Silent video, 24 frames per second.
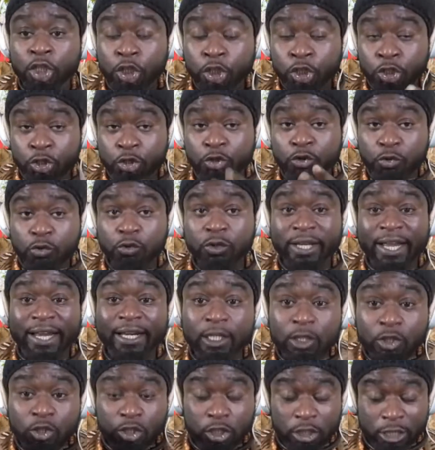You
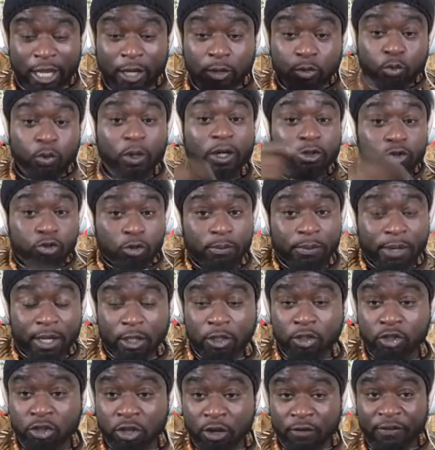that want to make
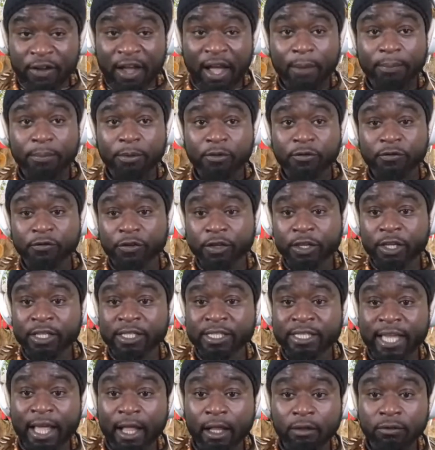stuff happen for
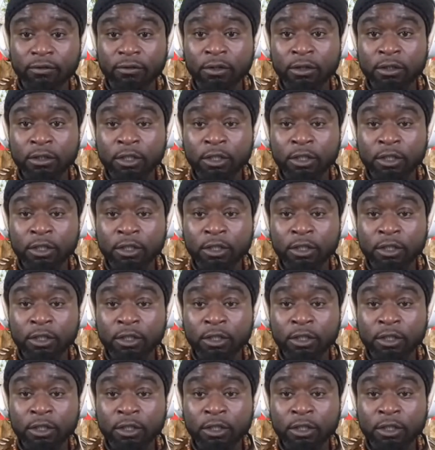yourself,